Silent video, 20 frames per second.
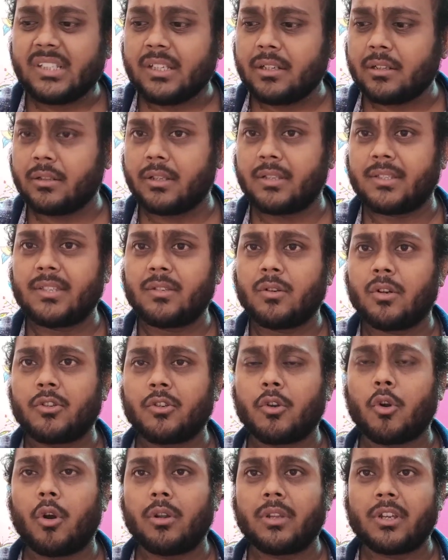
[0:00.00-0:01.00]
This is
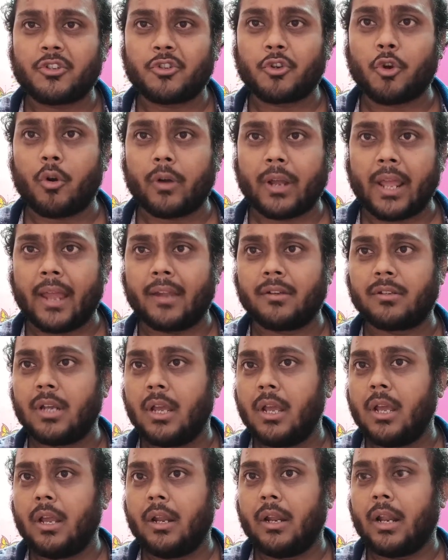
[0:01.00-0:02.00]
also called the shorthand.
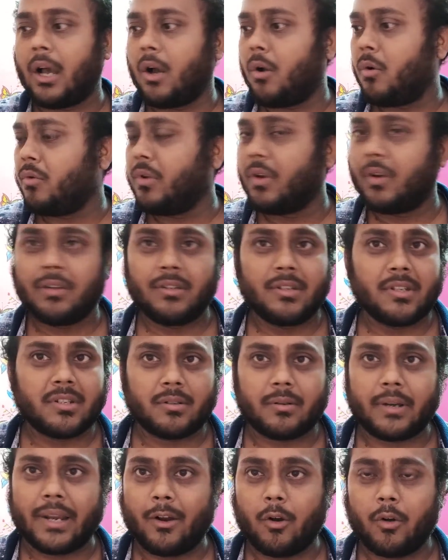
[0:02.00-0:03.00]
Now you
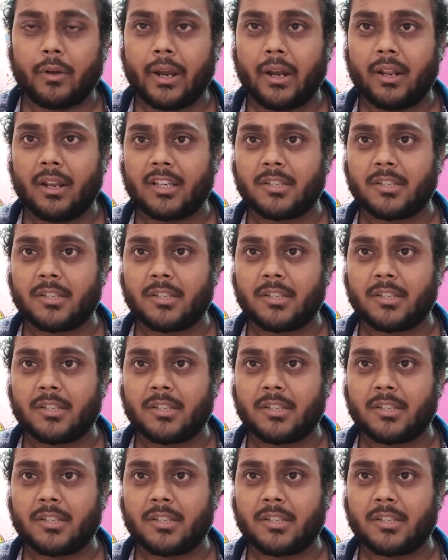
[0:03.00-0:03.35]
cannot get it,